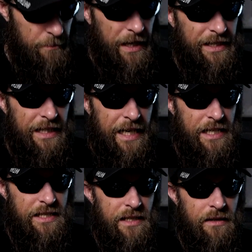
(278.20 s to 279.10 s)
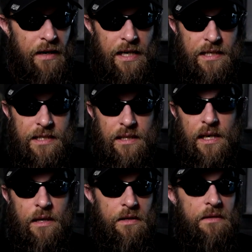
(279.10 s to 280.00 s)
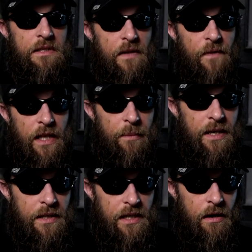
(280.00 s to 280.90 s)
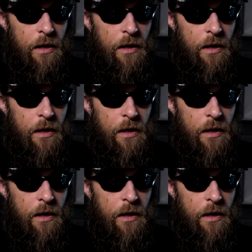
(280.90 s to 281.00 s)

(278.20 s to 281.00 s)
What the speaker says: latest and greatest development in the car